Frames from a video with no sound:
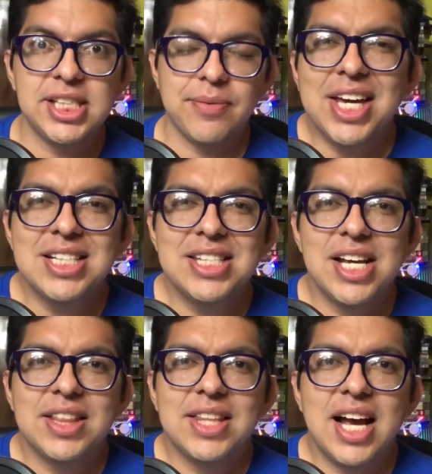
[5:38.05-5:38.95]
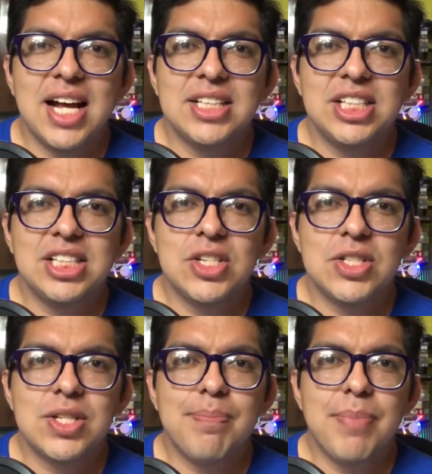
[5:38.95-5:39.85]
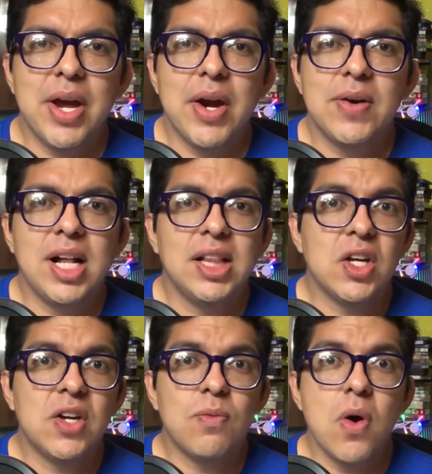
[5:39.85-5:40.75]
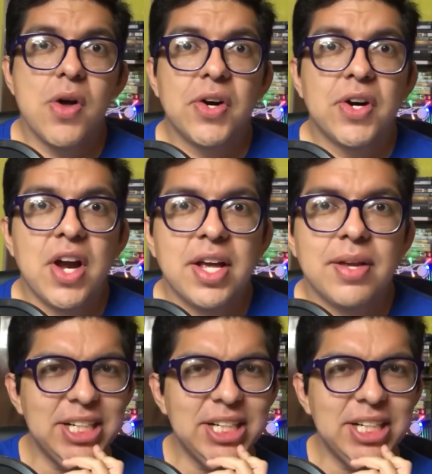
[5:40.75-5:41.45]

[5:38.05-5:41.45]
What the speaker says: I can tell that it doesn't bear a lot of water,